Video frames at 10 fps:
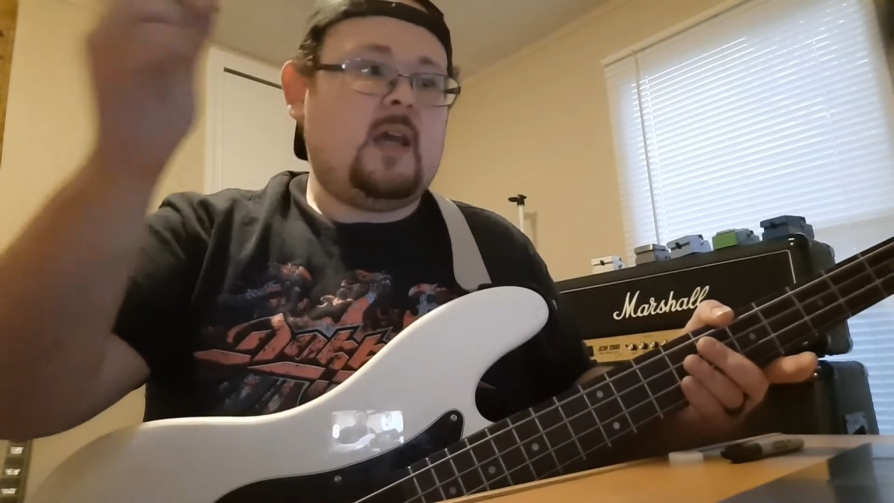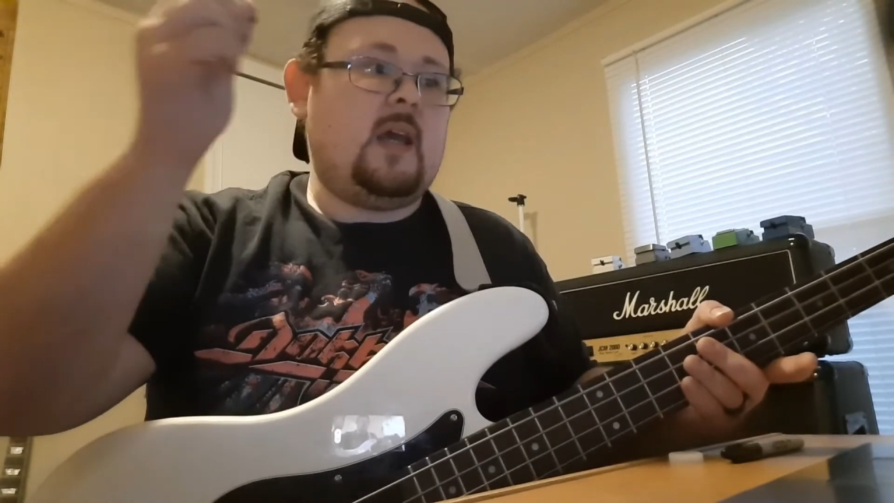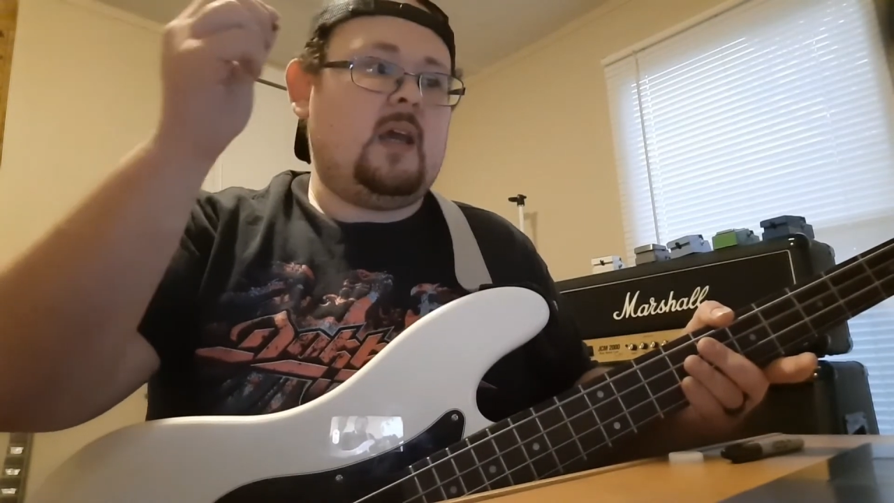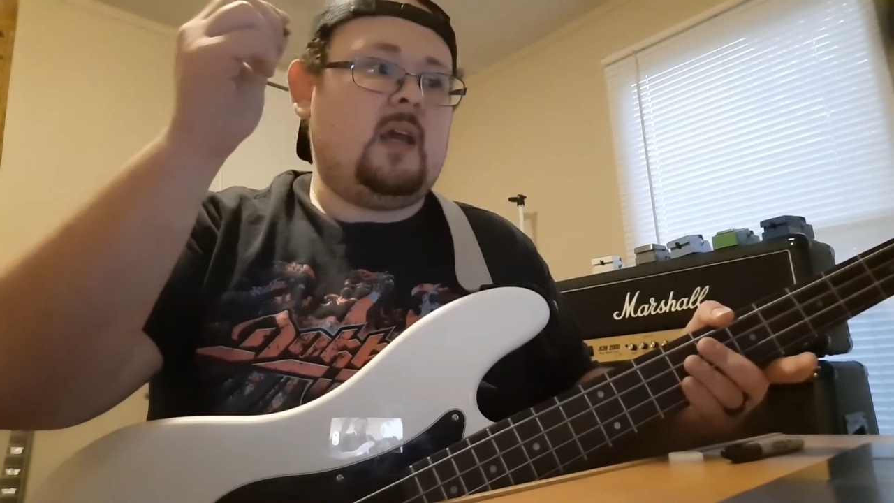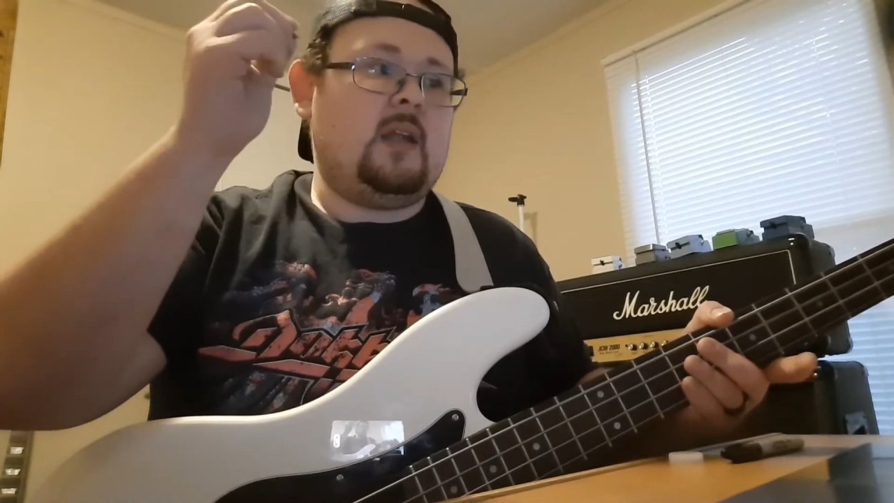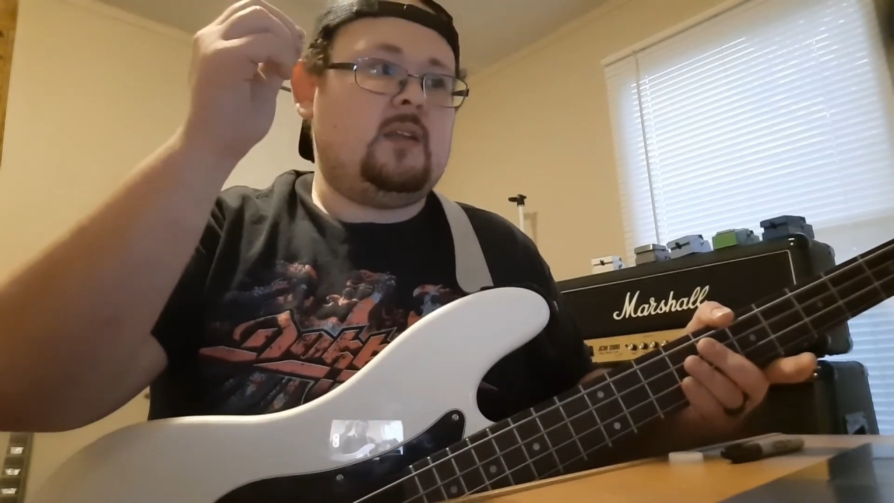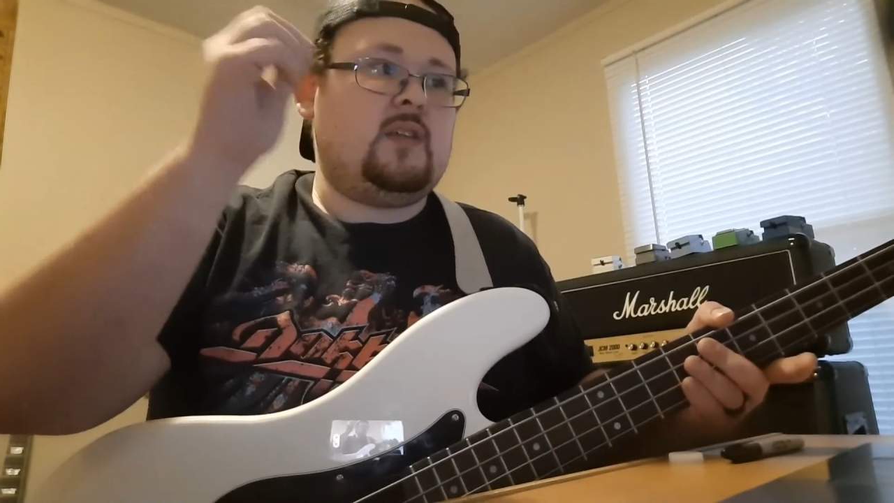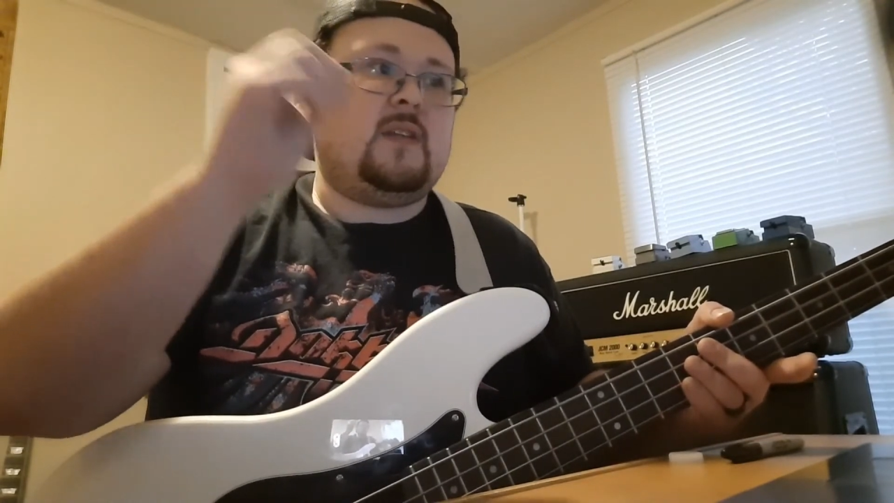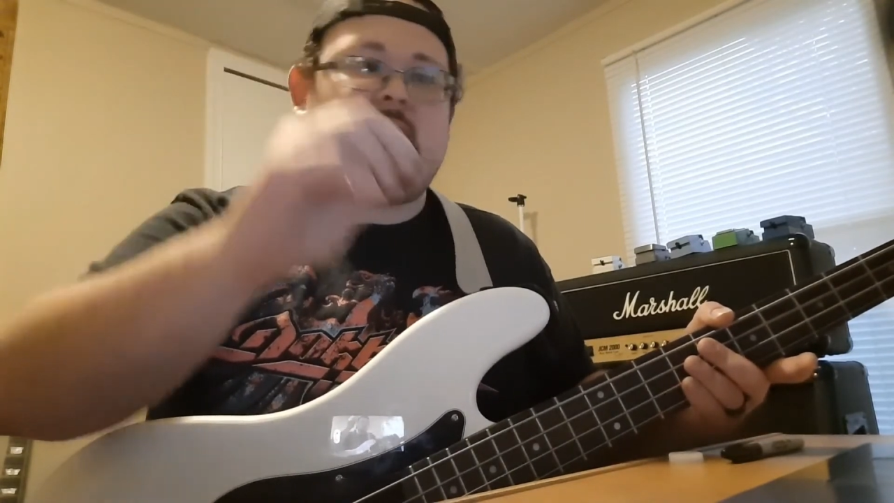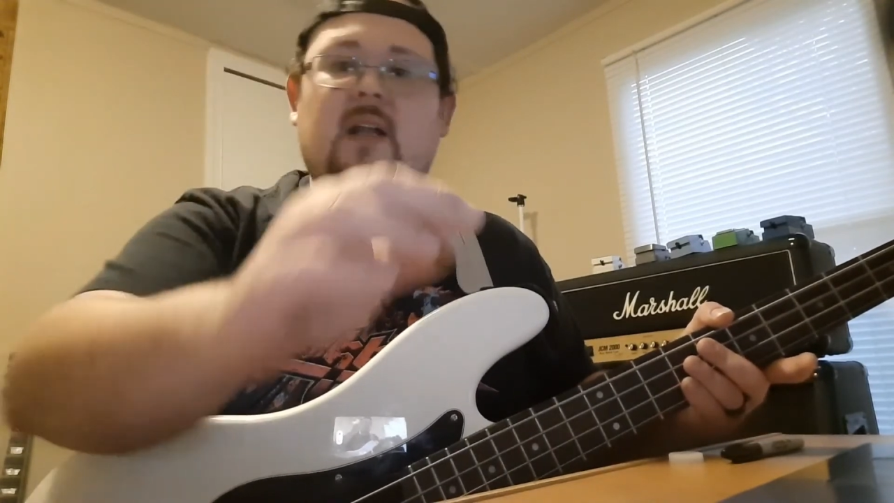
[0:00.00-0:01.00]
and
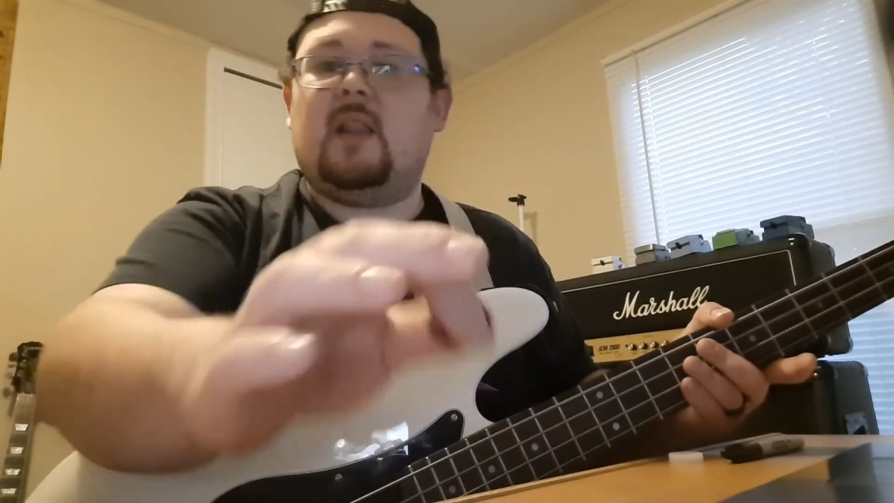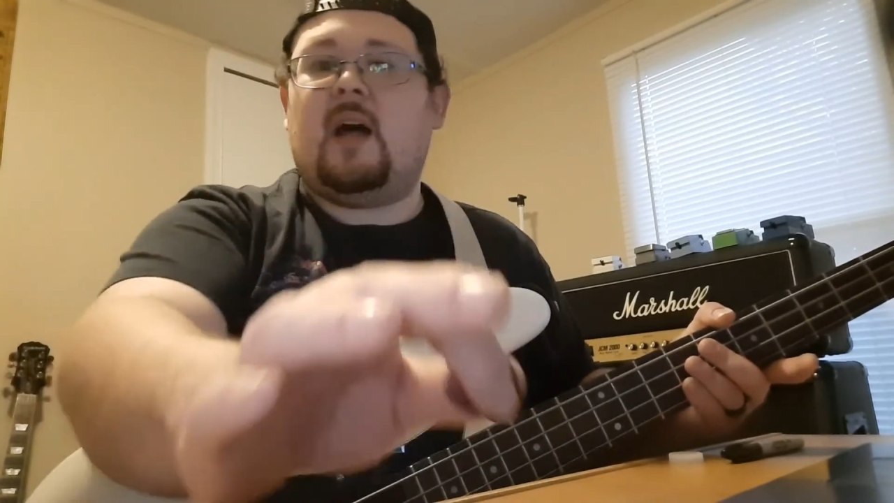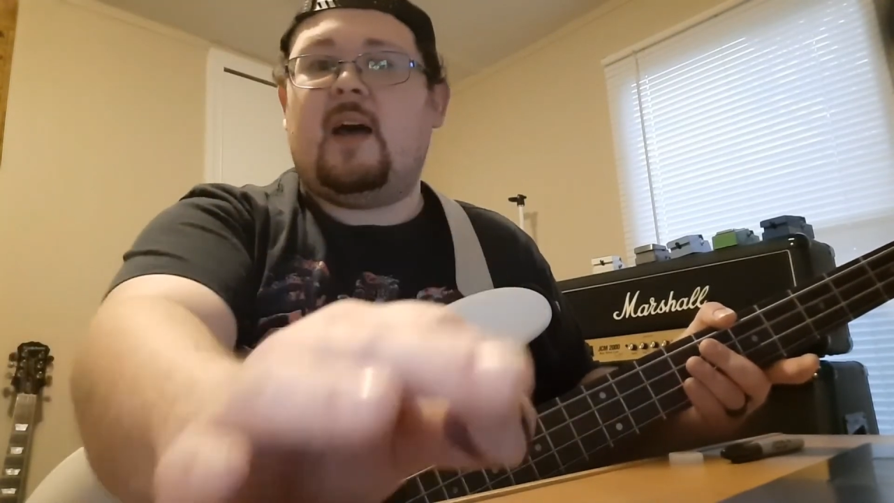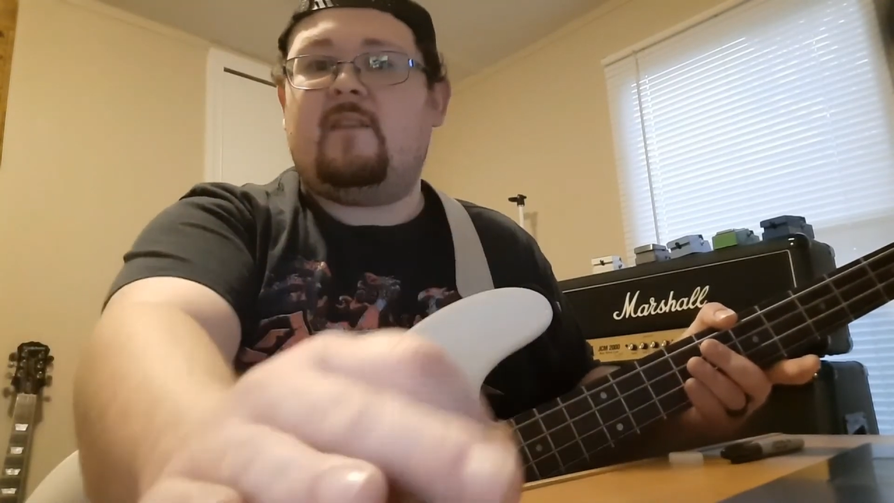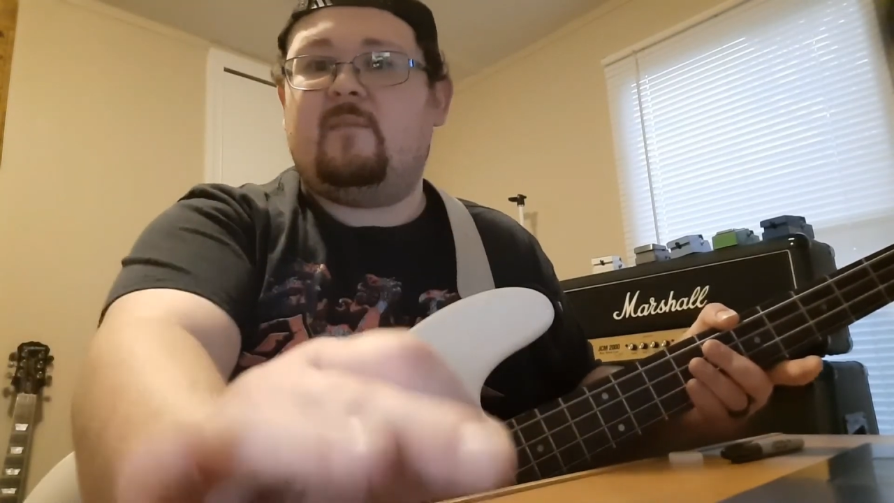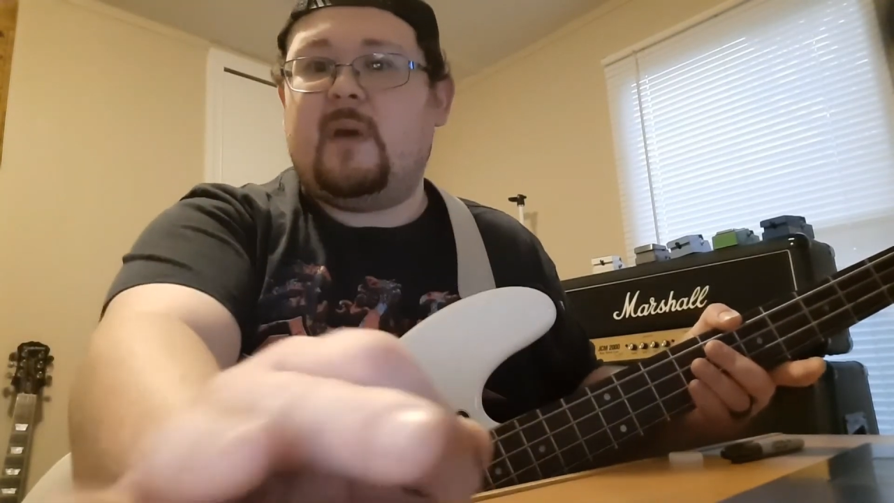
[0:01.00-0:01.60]
just a live